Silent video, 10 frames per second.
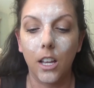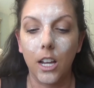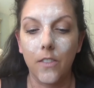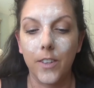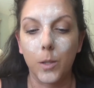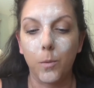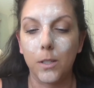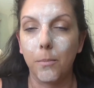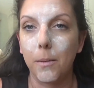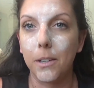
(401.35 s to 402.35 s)
And this was
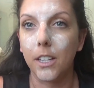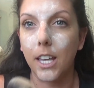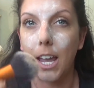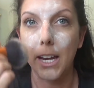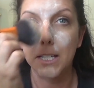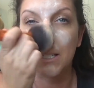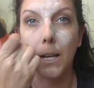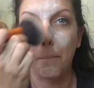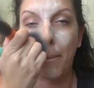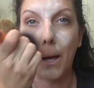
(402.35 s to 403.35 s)
maybe like $8 to
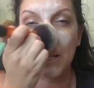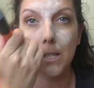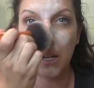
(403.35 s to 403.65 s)
$10.